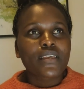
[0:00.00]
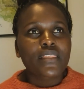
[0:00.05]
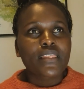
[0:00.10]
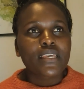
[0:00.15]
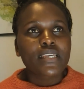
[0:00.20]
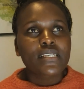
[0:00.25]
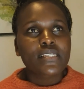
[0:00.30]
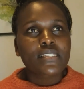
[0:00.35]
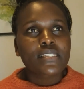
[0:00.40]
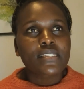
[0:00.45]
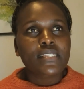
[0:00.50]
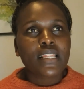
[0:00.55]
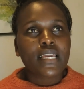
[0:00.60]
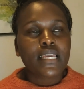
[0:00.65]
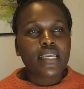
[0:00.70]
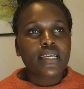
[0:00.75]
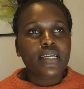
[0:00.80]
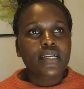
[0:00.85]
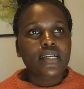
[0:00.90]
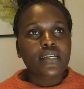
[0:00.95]
things
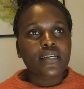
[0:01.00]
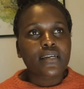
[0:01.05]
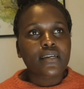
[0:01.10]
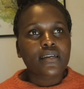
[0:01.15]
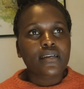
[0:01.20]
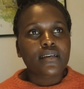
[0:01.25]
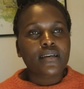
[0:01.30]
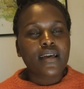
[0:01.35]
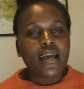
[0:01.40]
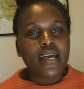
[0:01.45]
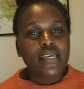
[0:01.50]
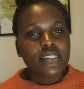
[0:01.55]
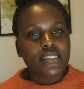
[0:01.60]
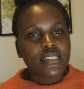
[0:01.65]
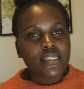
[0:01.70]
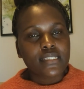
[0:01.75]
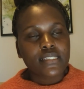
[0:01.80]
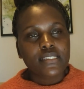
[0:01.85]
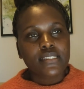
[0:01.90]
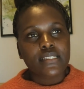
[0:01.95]
like
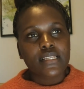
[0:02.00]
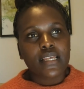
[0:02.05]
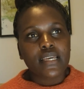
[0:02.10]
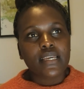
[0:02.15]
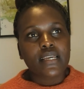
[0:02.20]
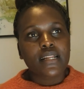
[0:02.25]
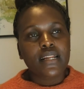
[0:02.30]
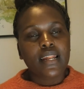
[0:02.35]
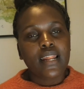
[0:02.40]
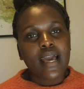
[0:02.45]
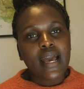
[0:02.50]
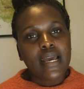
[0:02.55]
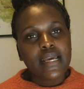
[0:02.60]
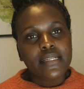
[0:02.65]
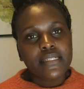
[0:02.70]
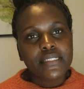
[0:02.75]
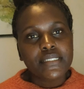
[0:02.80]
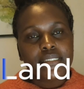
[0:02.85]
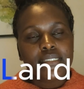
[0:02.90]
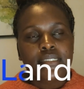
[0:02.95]
assets like
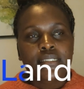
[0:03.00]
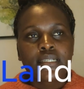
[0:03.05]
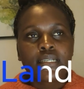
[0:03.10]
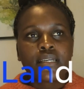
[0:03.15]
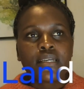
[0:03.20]
land,